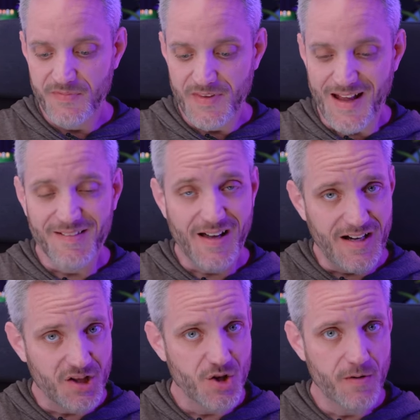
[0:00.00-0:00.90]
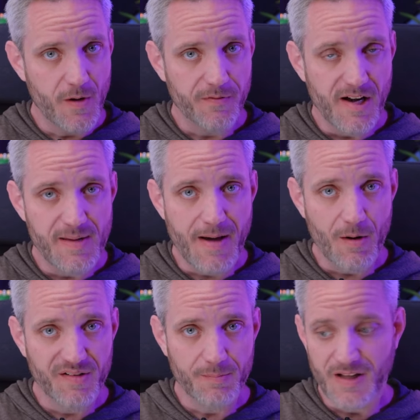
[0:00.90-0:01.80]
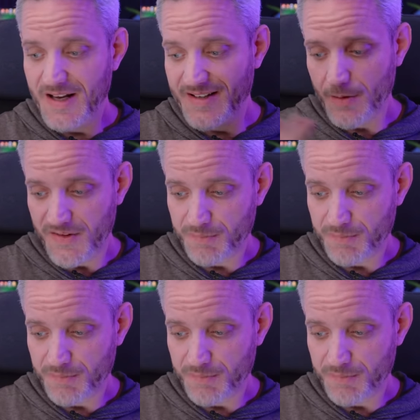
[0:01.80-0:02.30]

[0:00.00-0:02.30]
that's kind of true though for any power supply down in